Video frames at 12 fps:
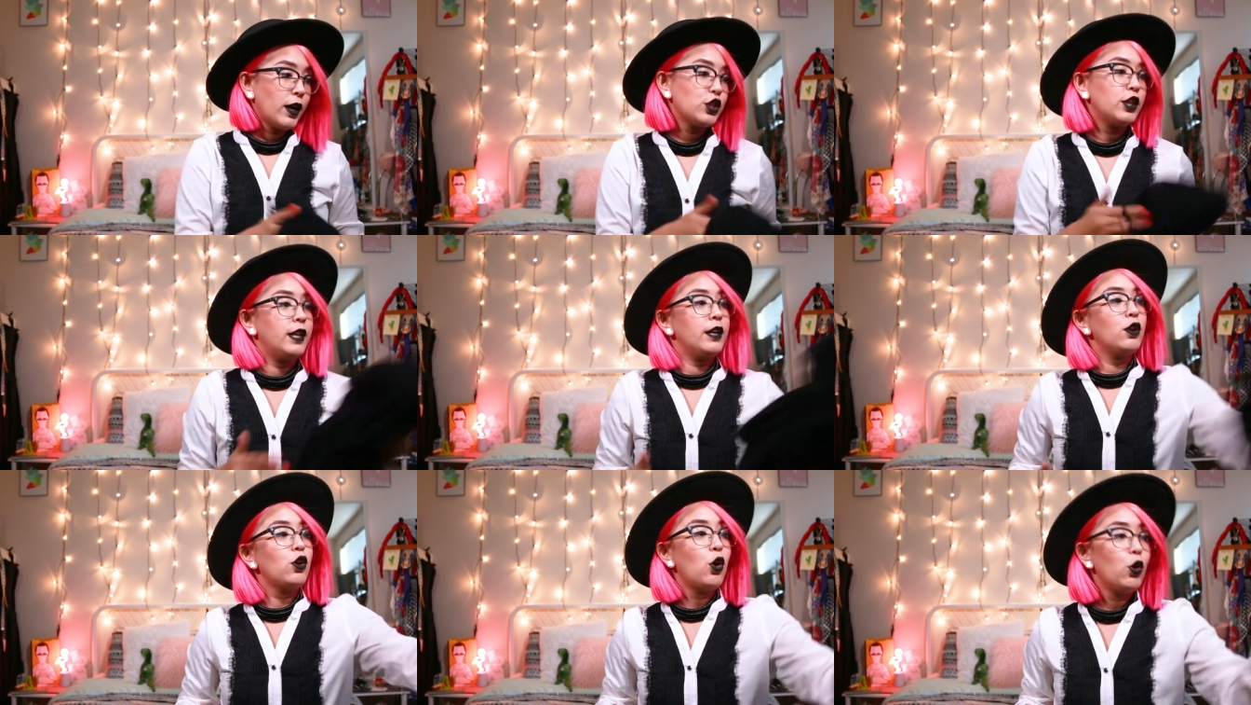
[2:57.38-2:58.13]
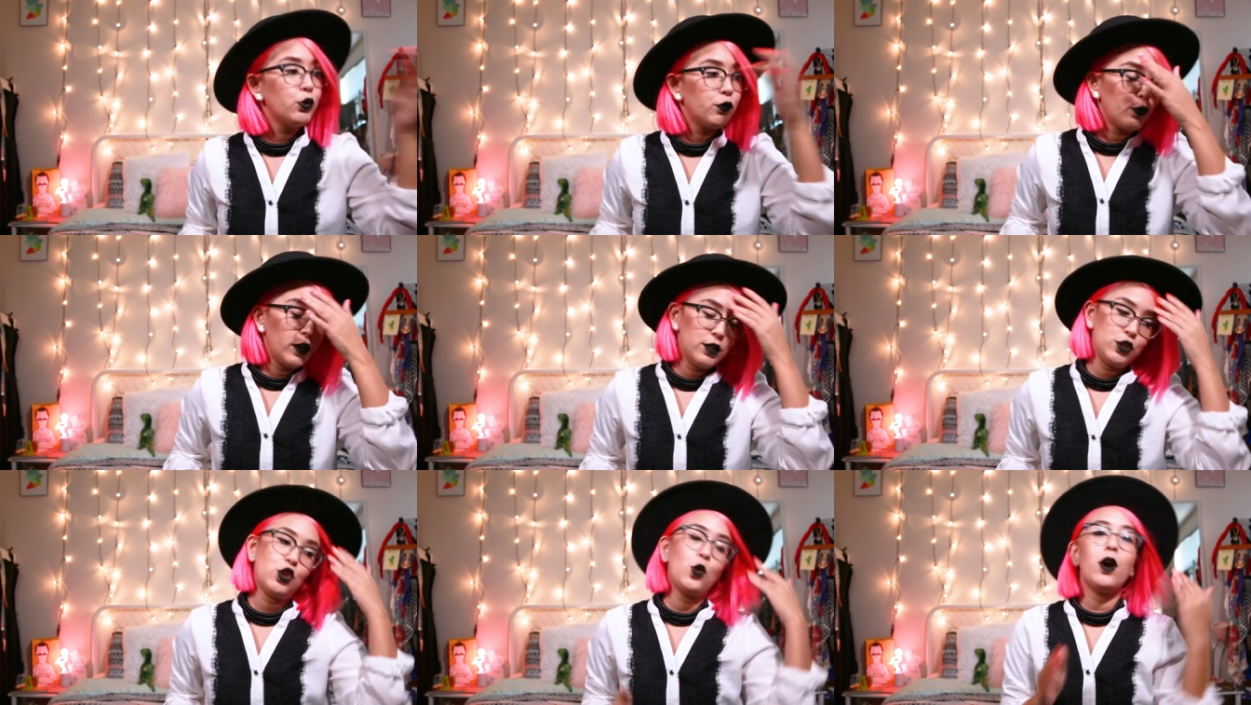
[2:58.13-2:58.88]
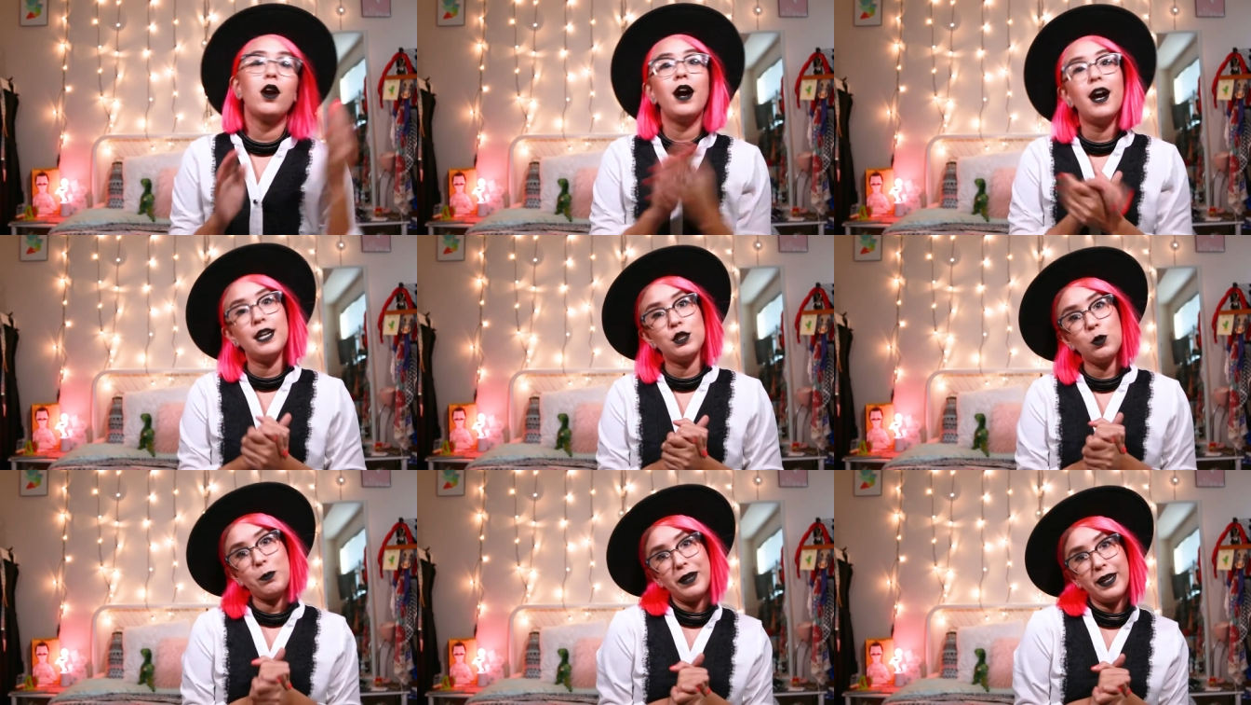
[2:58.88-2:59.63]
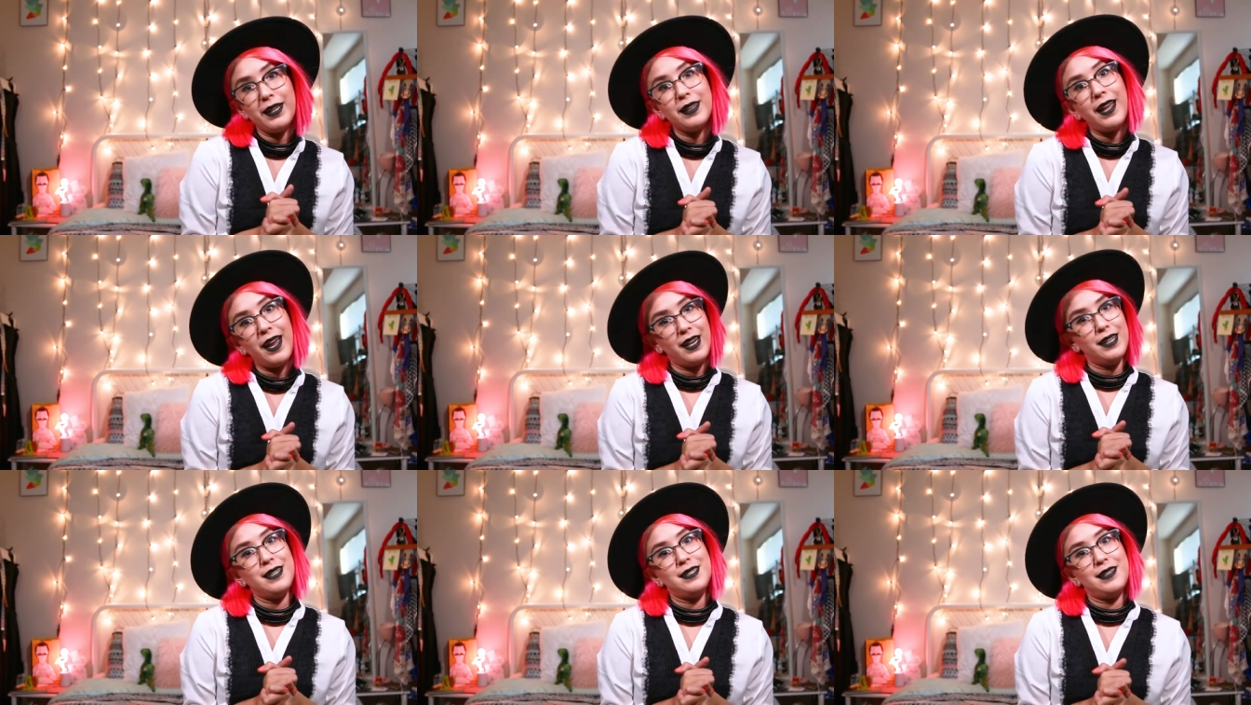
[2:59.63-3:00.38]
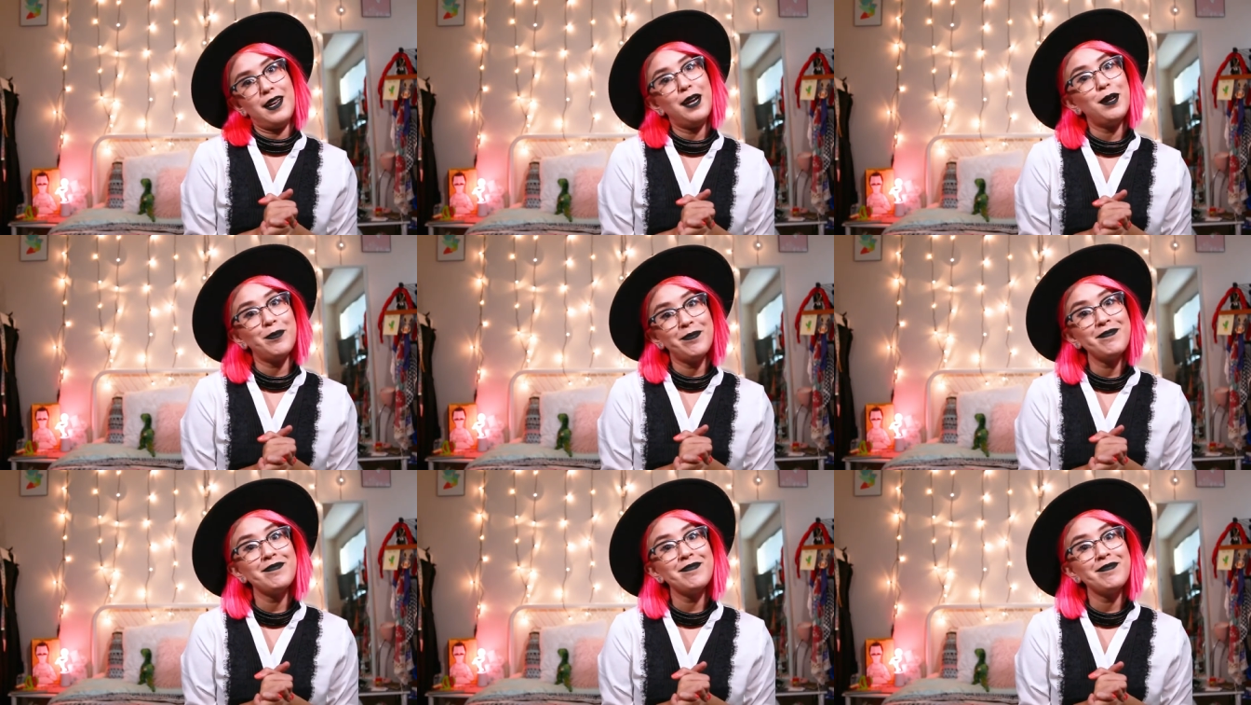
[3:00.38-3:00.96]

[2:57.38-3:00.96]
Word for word: we're actually getting a cold front, so our highs will be in the eighties now.